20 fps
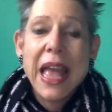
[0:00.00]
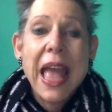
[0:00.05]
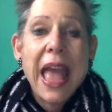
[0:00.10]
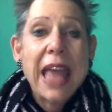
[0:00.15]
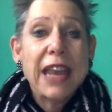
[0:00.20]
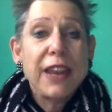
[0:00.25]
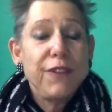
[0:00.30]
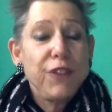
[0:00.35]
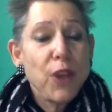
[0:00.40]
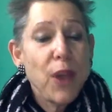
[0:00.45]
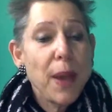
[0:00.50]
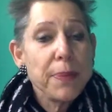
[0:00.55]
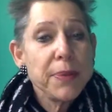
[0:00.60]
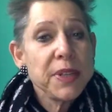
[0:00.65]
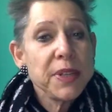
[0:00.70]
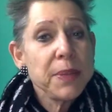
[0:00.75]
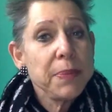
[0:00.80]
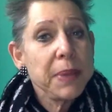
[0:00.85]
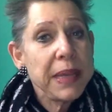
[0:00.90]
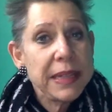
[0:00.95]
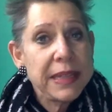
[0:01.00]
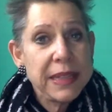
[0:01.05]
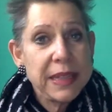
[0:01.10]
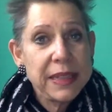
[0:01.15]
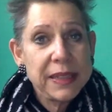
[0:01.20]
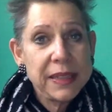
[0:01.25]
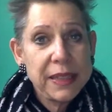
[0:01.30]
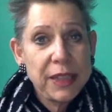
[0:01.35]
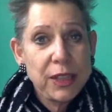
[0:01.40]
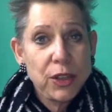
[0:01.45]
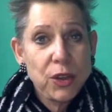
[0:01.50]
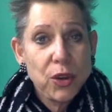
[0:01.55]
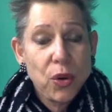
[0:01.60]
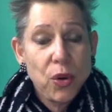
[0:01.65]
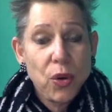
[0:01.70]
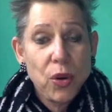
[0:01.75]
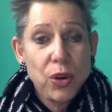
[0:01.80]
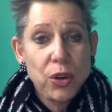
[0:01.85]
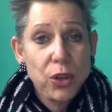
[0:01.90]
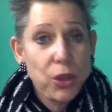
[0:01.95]
And if you happen to be in DC
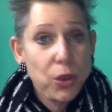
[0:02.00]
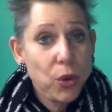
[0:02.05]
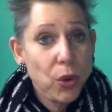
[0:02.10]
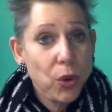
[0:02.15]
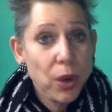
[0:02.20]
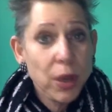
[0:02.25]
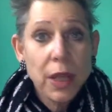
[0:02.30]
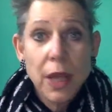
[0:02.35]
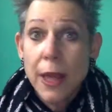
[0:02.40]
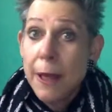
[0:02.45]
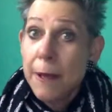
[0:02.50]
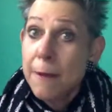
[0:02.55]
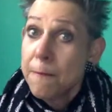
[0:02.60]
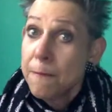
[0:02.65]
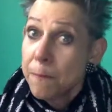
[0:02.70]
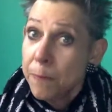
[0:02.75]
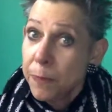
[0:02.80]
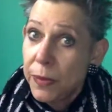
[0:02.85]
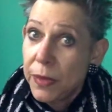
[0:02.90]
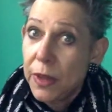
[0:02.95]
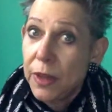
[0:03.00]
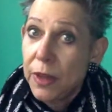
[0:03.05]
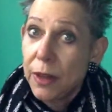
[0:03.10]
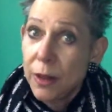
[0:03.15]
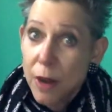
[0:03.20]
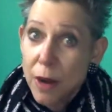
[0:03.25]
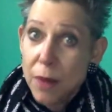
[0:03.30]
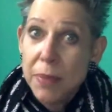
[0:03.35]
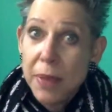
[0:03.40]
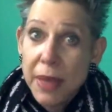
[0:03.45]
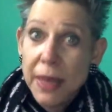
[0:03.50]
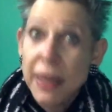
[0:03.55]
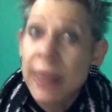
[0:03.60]
or New York, there are